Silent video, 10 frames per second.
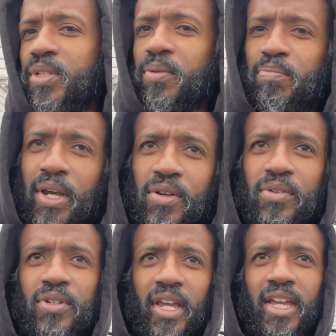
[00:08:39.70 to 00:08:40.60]
know
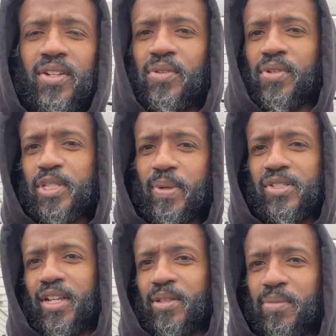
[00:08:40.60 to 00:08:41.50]
better head unit
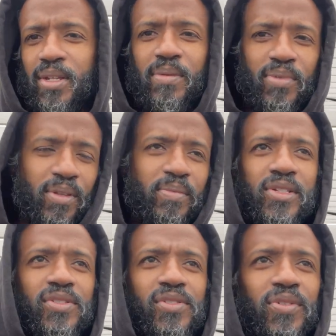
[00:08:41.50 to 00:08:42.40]
especially after being in brother
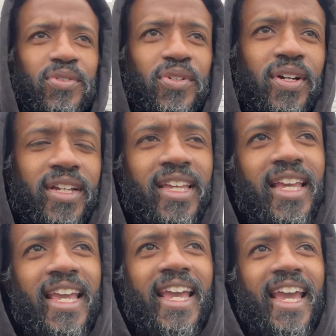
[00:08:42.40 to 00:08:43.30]
Mitch's new truck
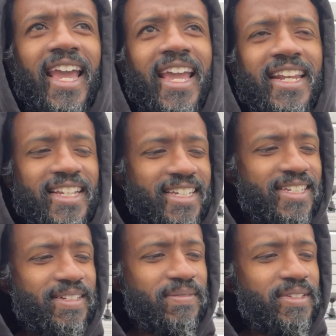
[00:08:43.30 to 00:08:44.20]
and
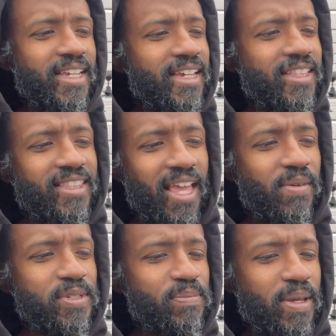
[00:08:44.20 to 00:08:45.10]
uh, yeah,
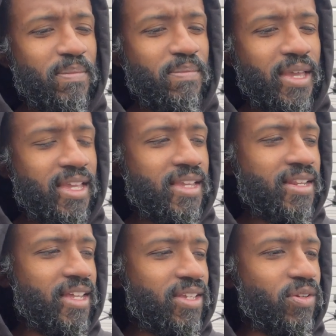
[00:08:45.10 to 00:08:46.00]
that was my main
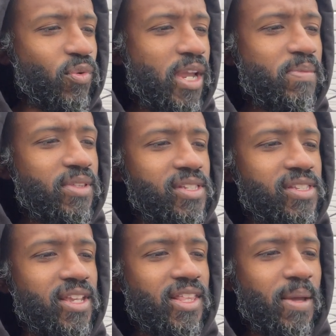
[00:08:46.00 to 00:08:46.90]
like gripe with this
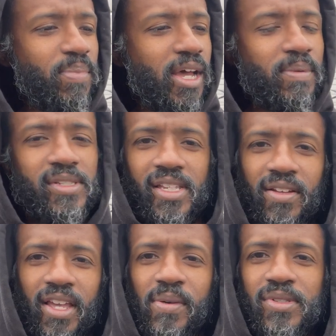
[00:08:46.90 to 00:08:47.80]
thing, that popping
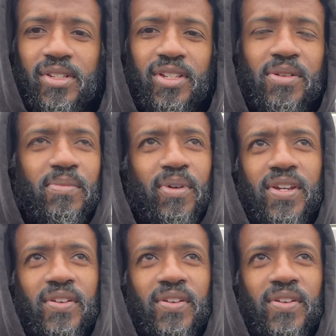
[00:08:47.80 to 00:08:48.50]
sound. That was a deal breaker.